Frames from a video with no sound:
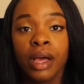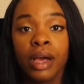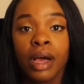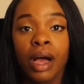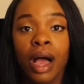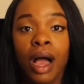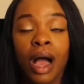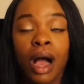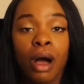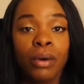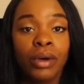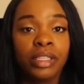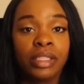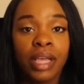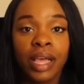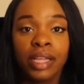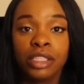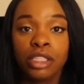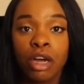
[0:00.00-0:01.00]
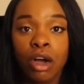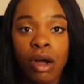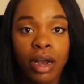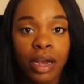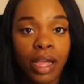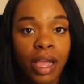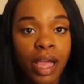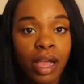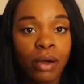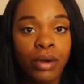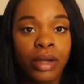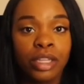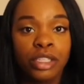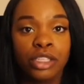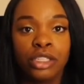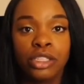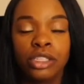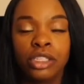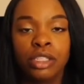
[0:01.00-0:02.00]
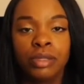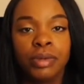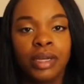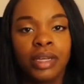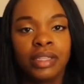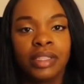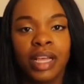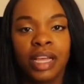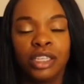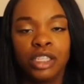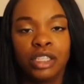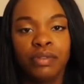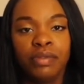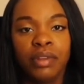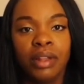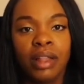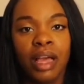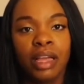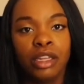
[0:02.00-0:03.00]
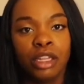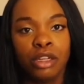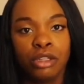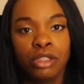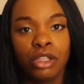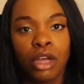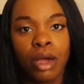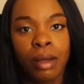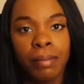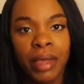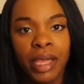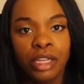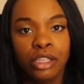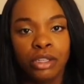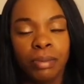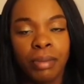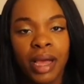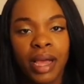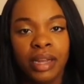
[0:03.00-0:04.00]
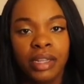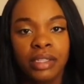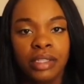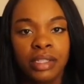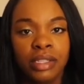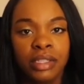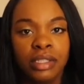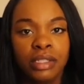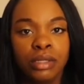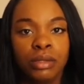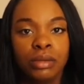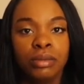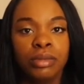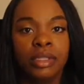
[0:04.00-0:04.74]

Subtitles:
I always ask cardiac questions just because I just feel like those are major body systems.